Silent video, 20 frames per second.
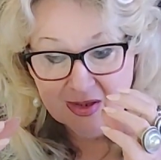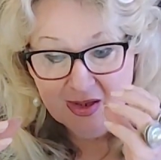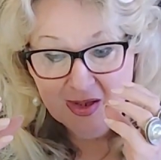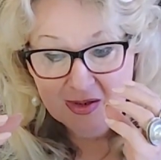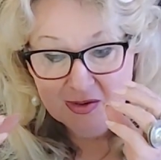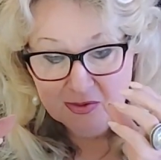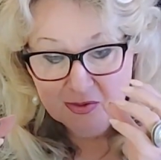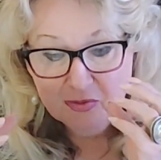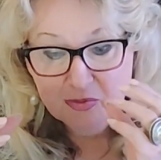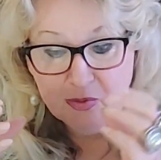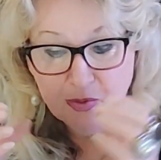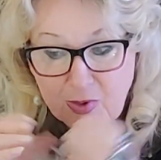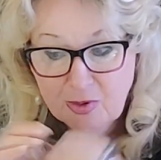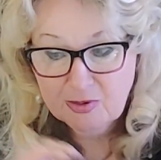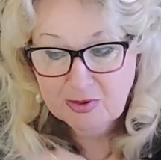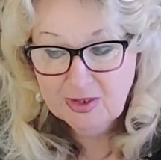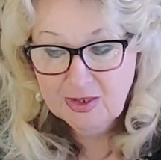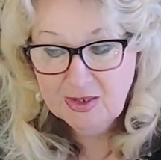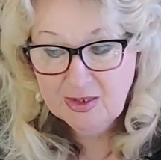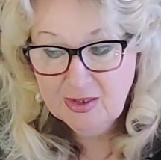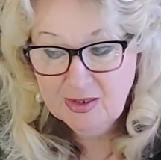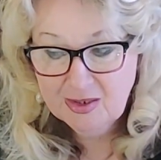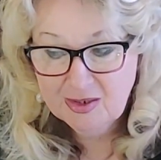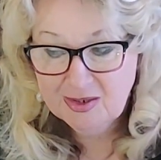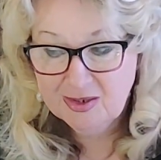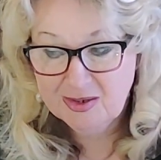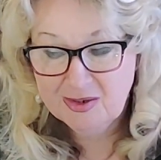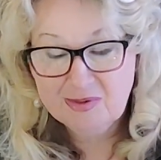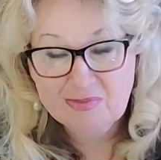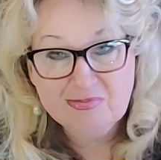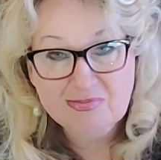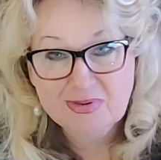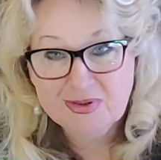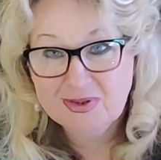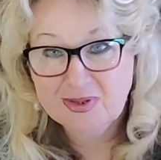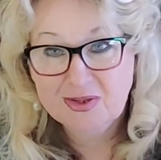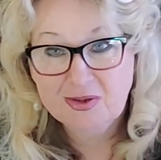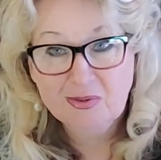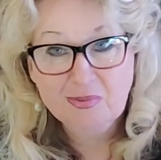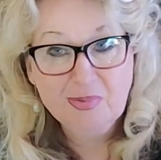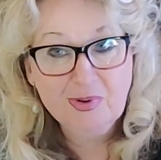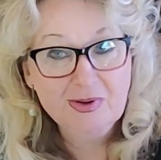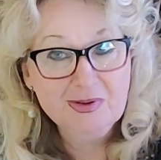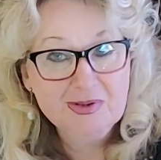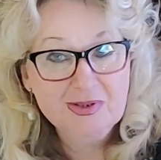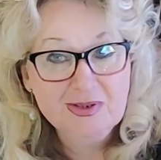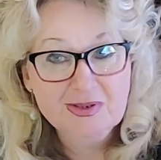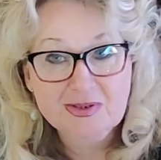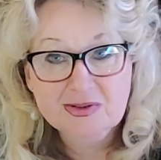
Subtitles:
kind of working, but your body